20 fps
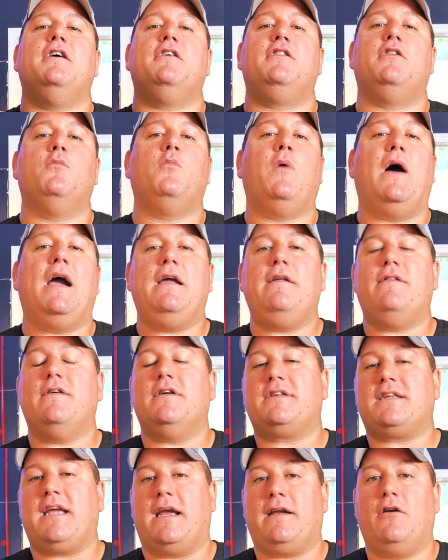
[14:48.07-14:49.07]
the way
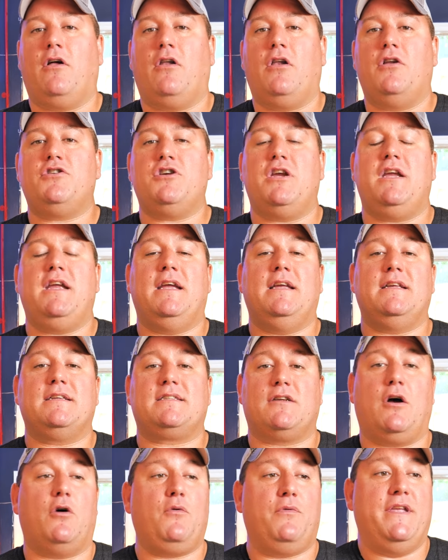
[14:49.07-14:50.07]
that technology is
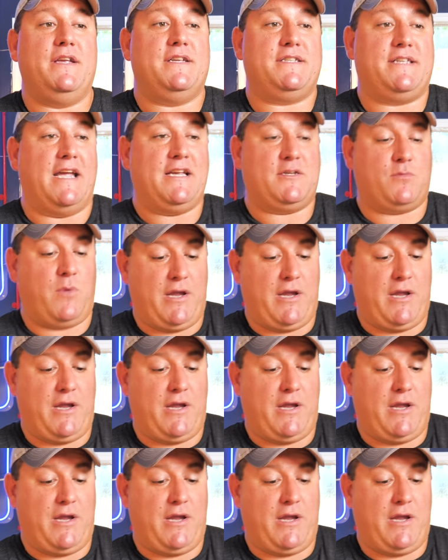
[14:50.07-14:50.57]
sold these days,